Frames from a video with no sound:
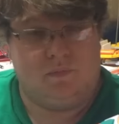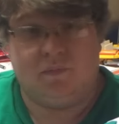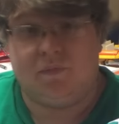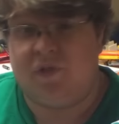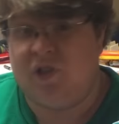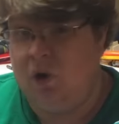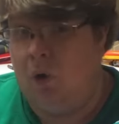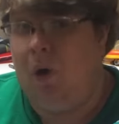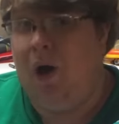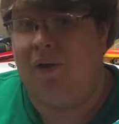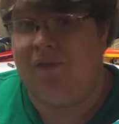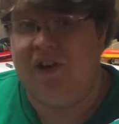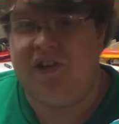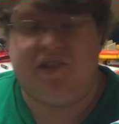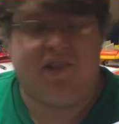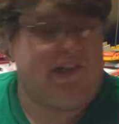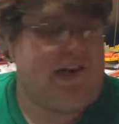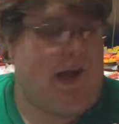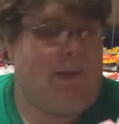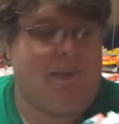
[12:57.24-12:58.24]
So
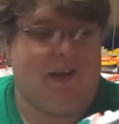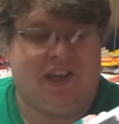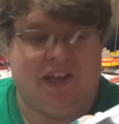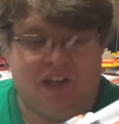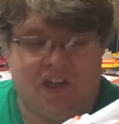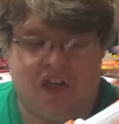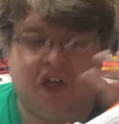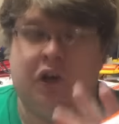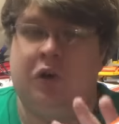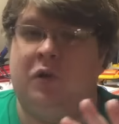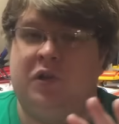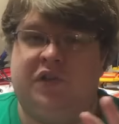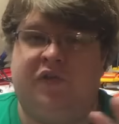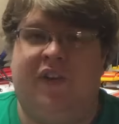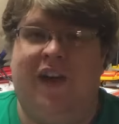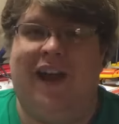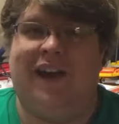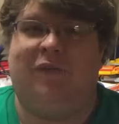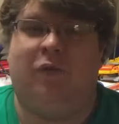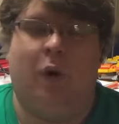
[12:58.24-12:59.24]
obviously, I'm a huge
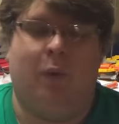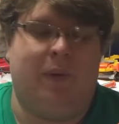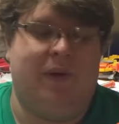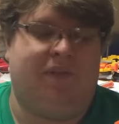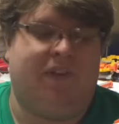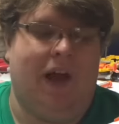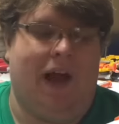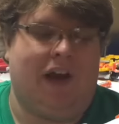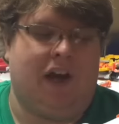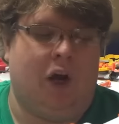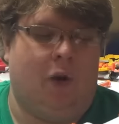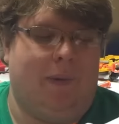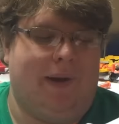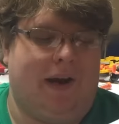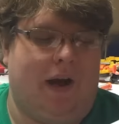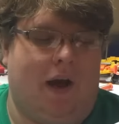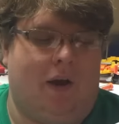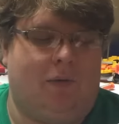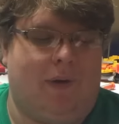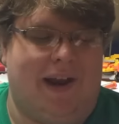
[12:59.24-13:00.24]
fan of what we've got going
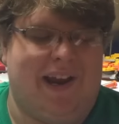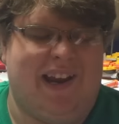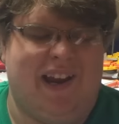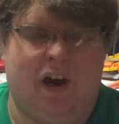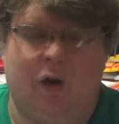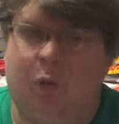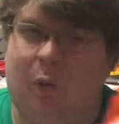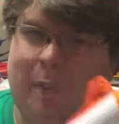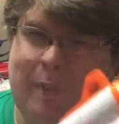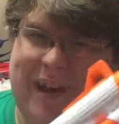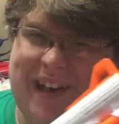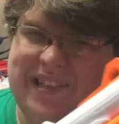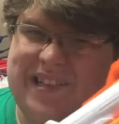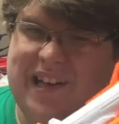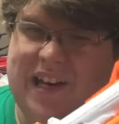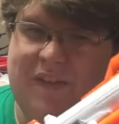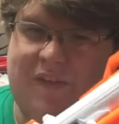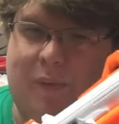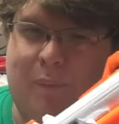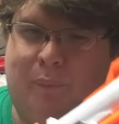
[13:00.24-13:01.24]
on right here, and what makes
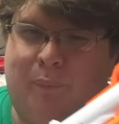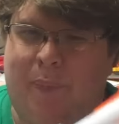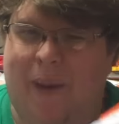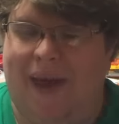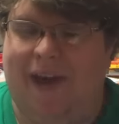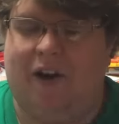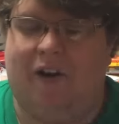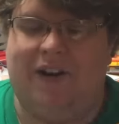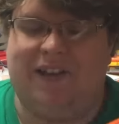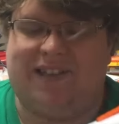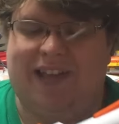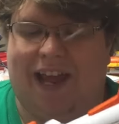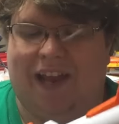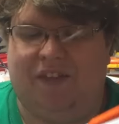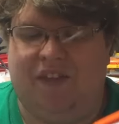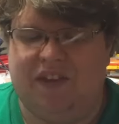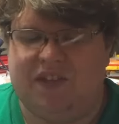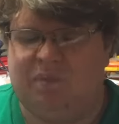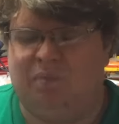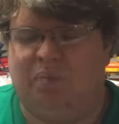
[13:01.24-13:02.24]
it even better is
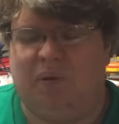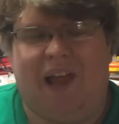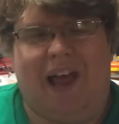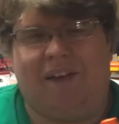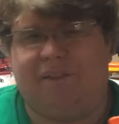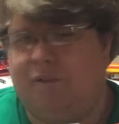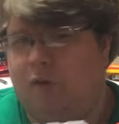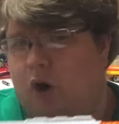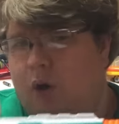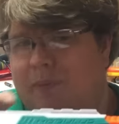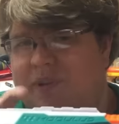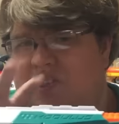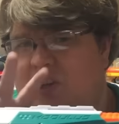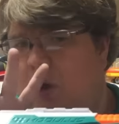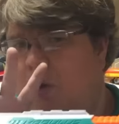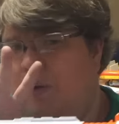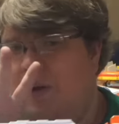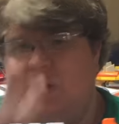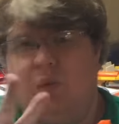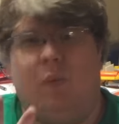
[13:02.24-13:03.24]
that this platform is
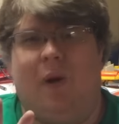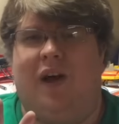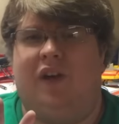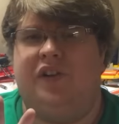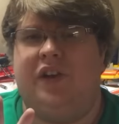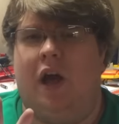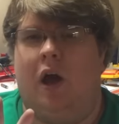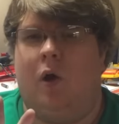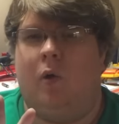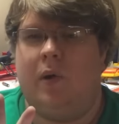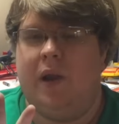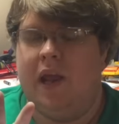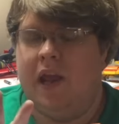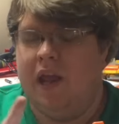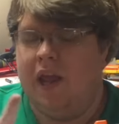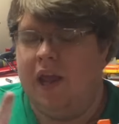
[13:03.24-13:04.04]
already well known.